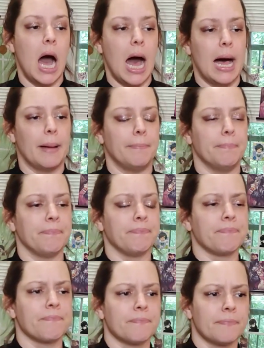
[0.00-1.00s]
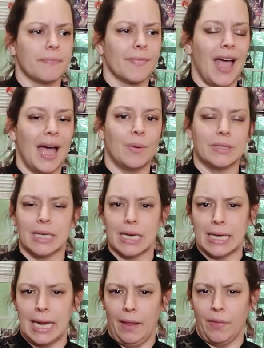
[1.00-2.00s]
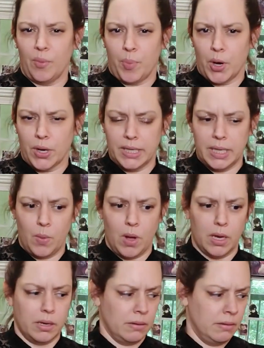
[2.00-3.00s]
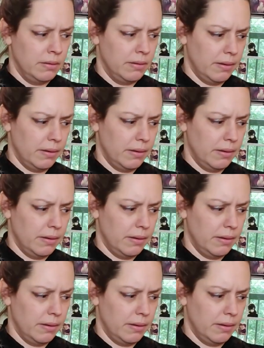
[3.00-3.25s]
I wasn't going to get the burgundy one.